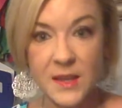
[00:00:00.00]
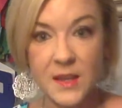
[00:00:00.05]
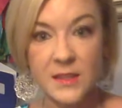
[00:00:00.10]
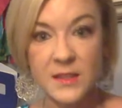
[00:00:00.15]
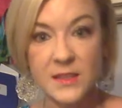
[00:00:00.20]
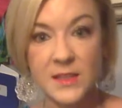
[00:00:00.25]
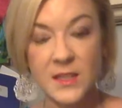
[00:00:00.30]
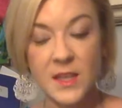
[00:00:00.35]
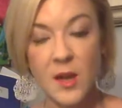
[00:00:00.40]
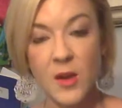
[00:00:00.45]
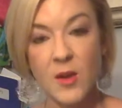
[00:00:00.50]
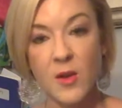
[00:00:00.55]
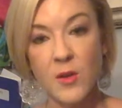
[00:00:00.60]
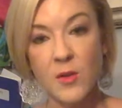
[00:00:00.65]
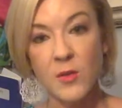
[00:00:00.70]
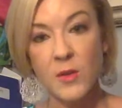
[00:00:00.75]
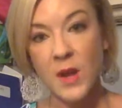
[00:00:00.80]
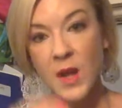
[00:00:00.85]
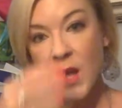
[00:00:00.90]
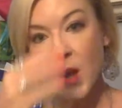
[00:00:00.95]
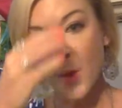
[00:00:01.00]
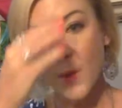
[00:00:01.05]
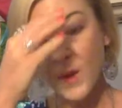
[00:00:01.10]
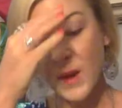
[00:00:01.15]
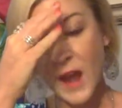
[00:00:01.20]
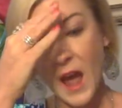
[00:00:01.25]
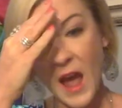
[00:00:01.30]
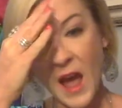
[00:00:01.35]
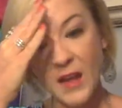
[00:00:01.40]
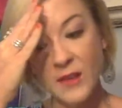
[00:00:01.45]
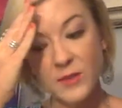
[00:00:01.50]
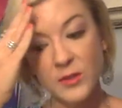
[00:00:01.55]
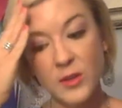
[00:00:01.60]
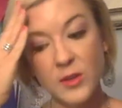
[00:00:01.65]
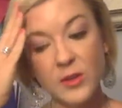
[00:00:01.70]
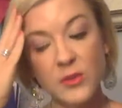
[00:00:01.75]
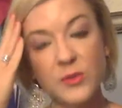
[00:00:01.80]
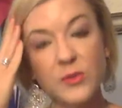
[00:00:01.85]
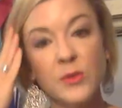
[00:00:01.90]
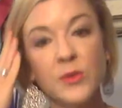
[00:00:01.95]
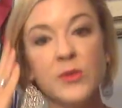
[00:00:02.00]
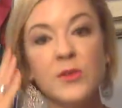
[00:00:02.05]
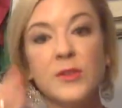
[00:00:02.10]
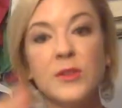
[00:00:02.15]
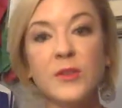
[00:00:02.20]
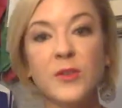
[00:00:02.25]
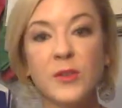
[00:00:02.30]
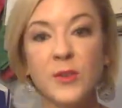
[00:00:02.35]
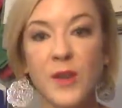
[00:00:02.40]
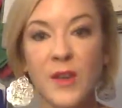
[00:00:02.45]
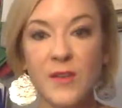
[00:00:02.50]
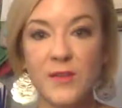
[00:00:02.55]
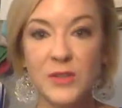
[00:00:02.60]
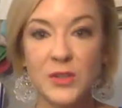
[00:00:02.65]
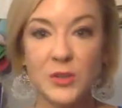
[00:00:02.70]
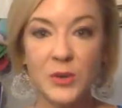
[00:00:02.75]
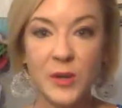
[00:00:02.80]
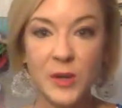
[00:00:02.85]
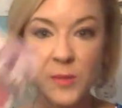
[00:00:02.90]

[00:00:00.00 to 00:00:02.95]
And so when I looked through the little inventory